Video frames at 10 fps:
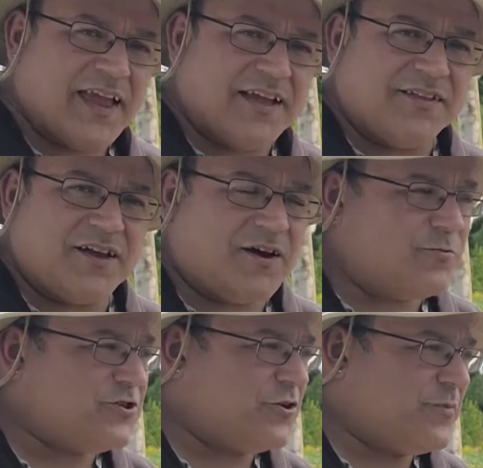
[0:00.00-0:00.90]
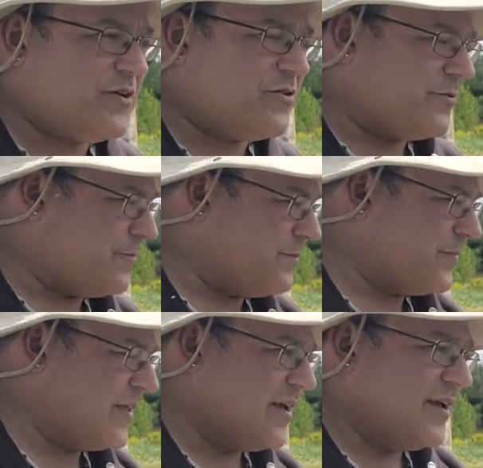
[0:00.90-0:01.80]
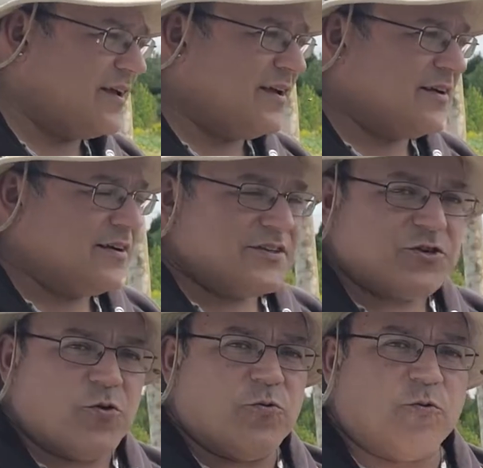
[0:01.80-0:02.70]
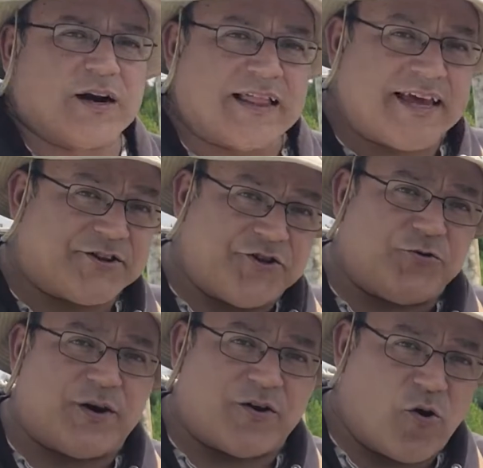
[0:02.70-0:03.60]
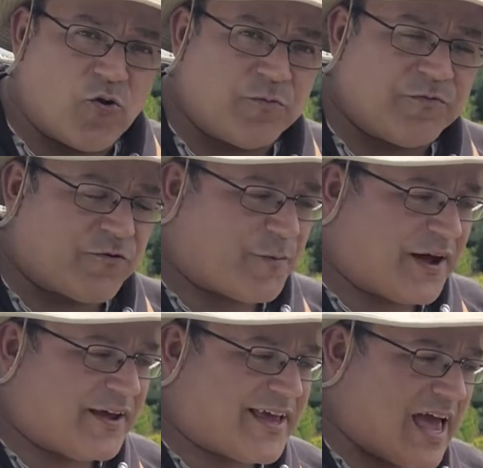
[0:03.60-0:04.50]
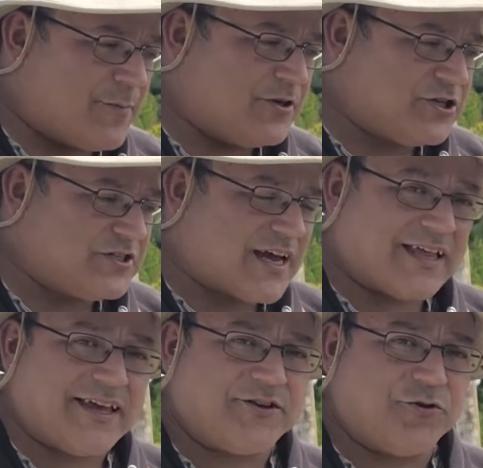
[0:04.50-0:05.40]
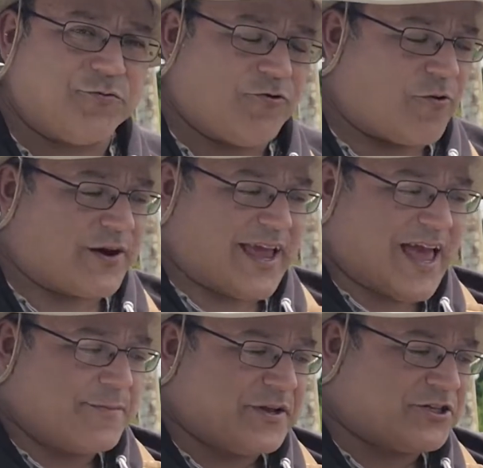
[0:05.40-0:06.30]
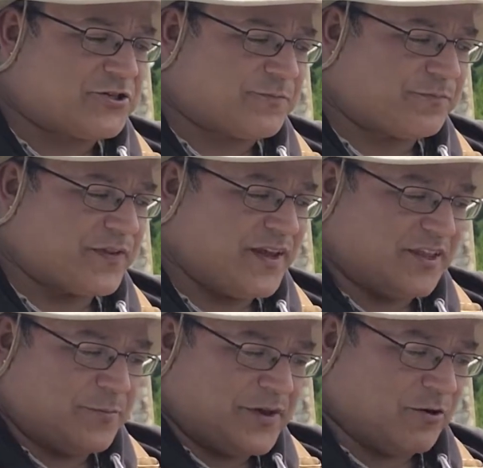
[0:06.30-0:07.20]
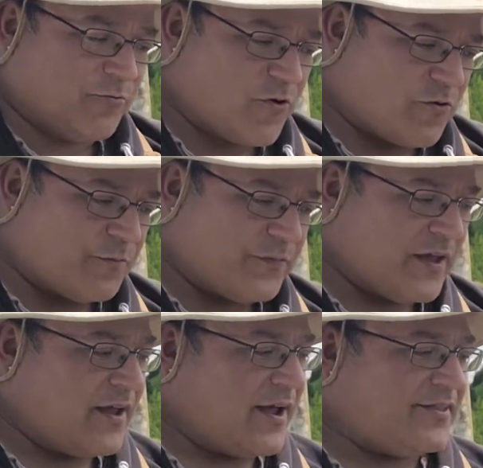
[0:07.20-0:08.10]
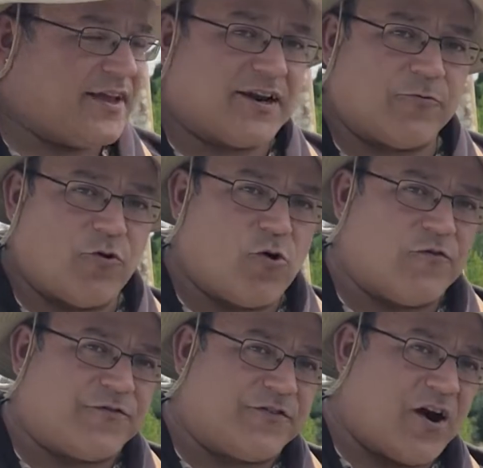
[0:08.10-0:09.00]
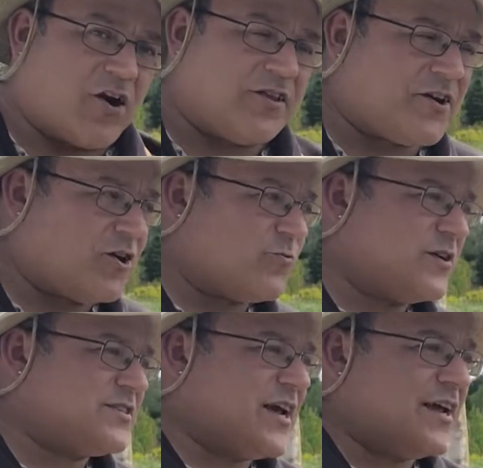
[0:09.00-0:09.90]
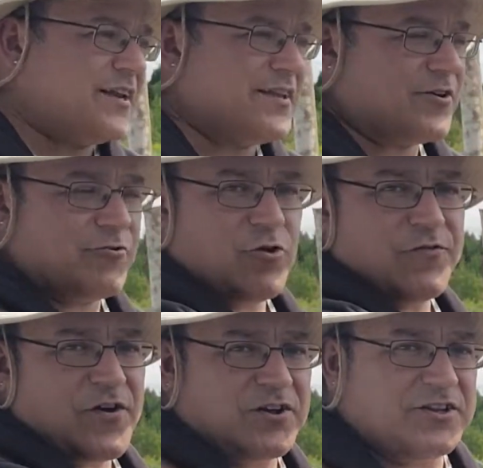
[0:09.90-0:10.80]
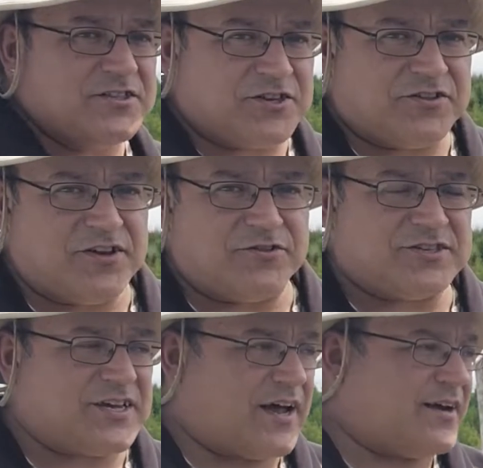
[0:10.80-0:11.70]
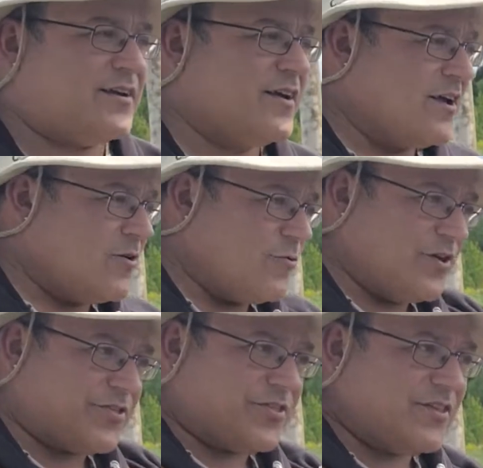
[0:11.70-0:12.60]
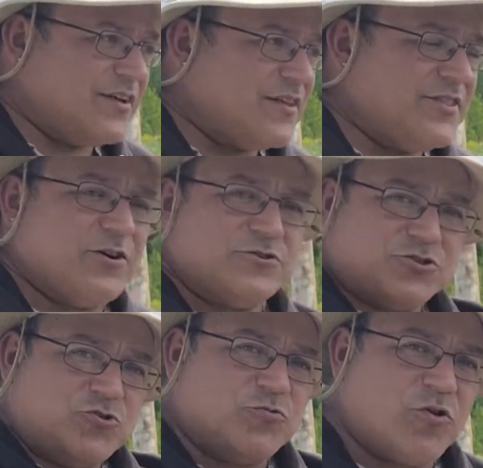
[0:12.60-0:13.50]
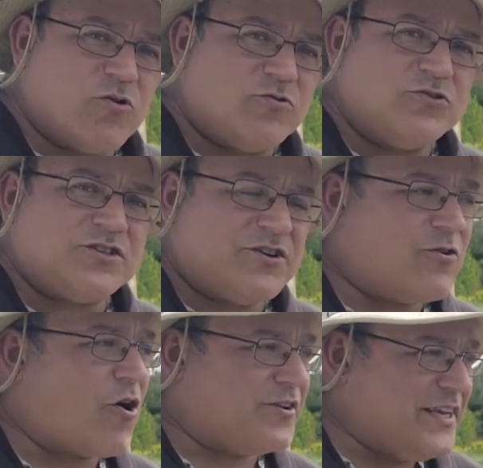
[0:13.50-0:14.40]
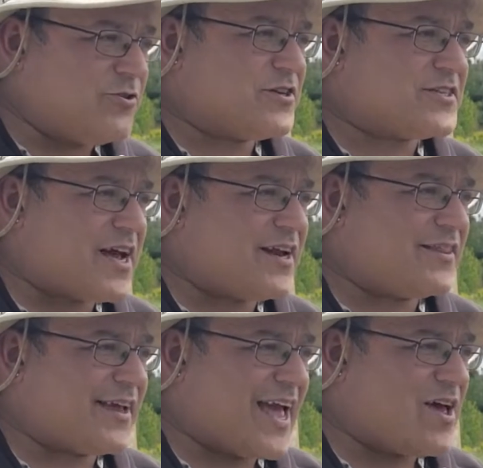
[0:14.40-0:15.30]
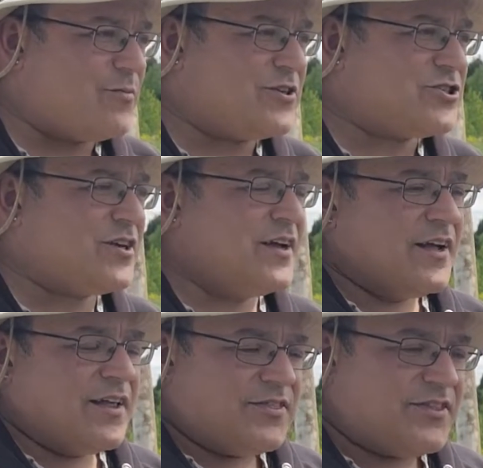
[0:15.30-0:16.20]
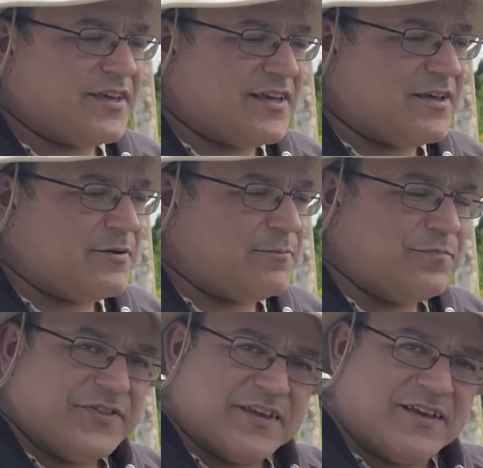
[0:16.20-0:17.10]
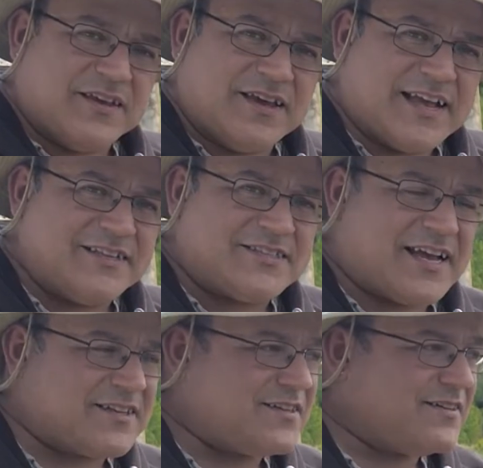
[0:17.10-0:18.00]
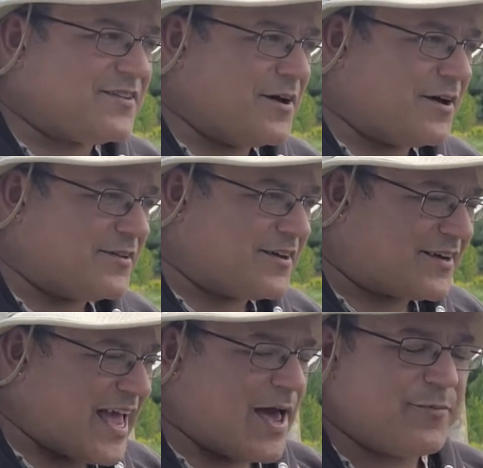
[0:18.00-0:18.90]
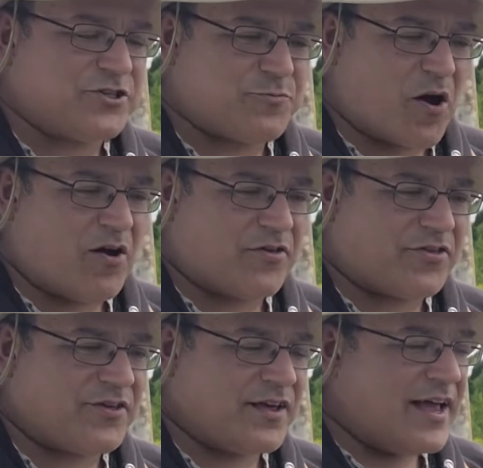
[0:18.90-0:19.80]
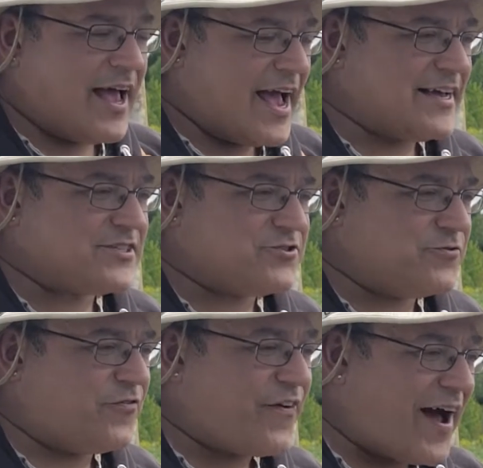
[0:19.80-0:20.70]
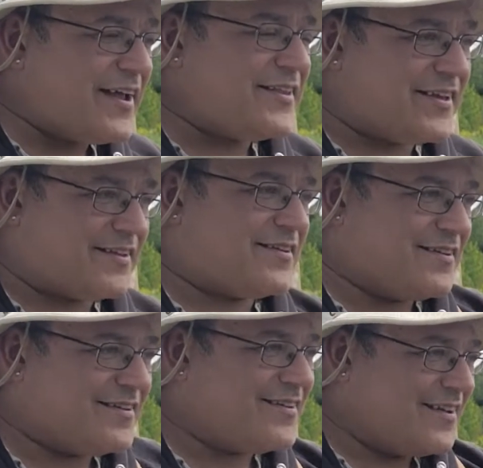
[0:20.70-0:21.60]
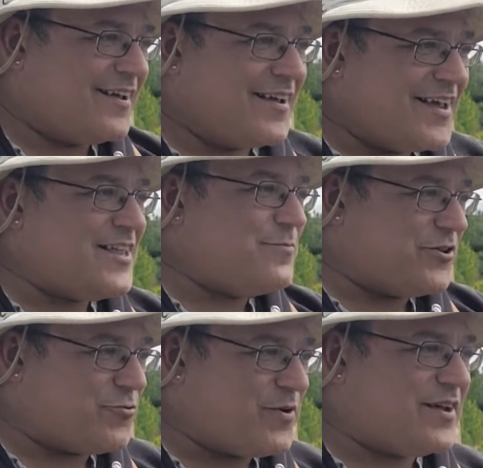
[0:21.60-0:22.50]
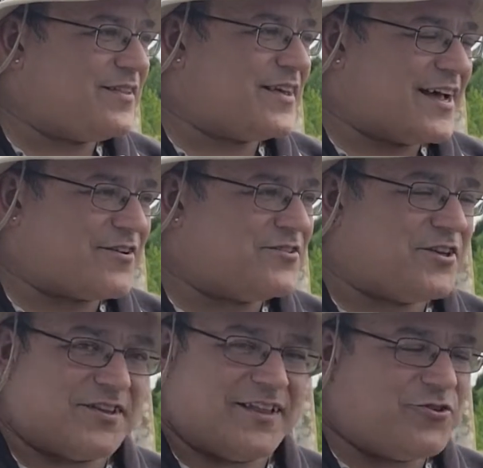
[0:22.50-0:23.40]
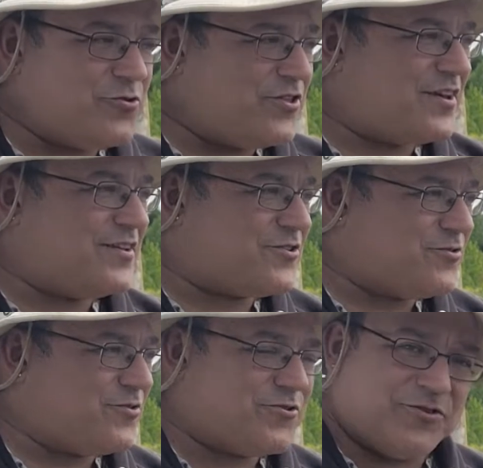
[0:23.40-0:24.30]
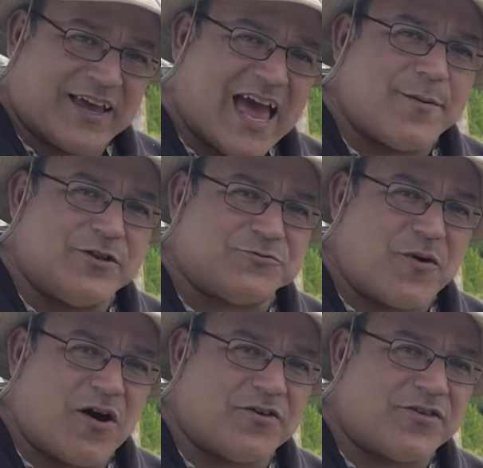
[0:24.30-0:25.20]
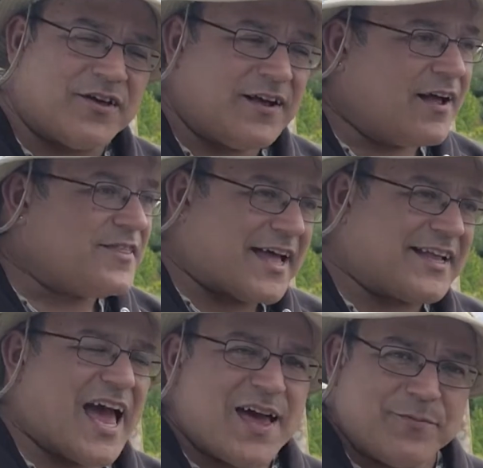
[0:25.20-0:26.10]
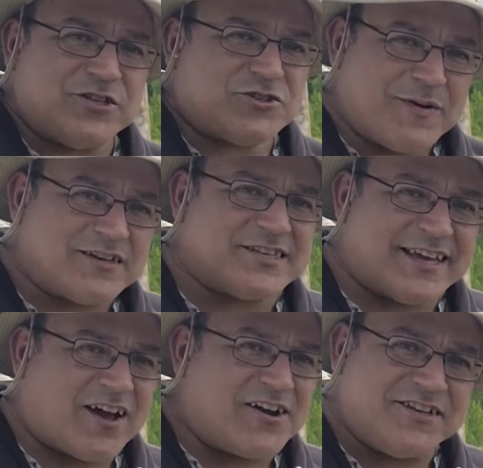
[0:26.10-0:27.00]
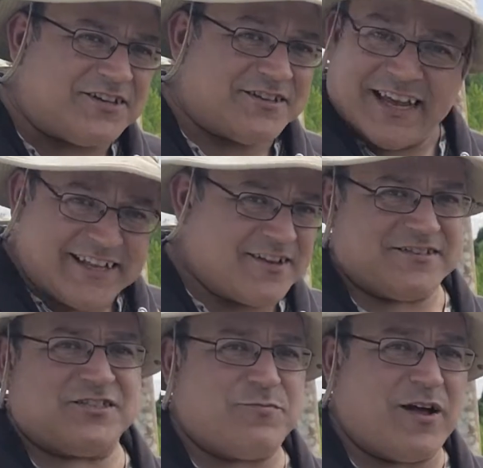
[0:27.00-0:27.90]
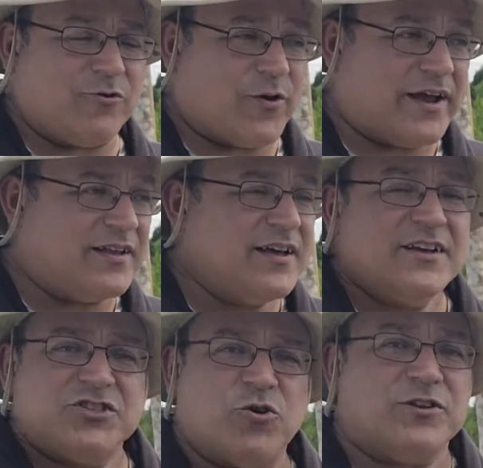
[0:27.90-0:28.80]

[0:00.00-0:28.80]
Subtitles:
and we should be good. So what I like to do at home for my cabbages, I like to grow a cabbage in the middle row, and then a row of garlic on one side and a row of onions on the other side. With those 2 rows, on either side of the cabbage, the insect, the cabbage moth, has to find it in between that onion. And to the cabbage moth, that cabbage smells like onion. It doesn't smell right. So